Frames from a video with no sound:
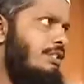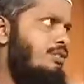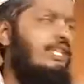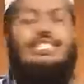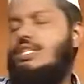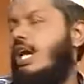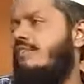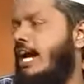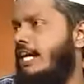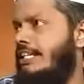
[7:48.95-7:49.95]
So instead of
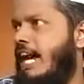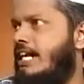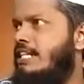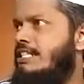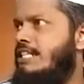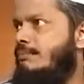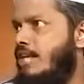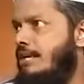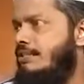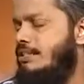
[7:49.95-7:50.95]
Ra`ina,
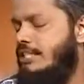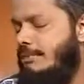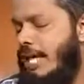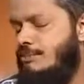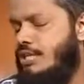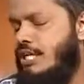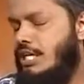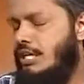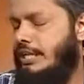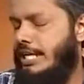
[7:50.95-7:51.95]
sometimes
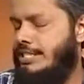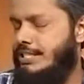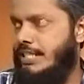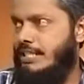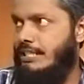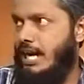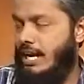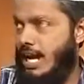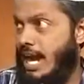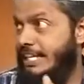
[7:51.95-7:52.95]
they said the
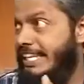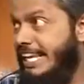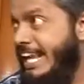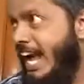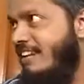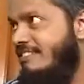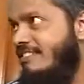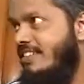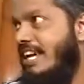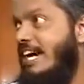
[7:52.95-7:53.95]
Ra`ina.
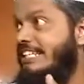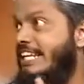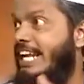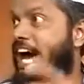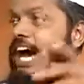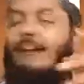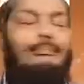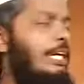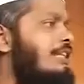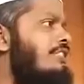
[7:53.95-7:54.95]
Ra`ina
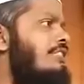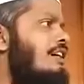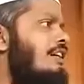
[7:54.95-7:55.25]
means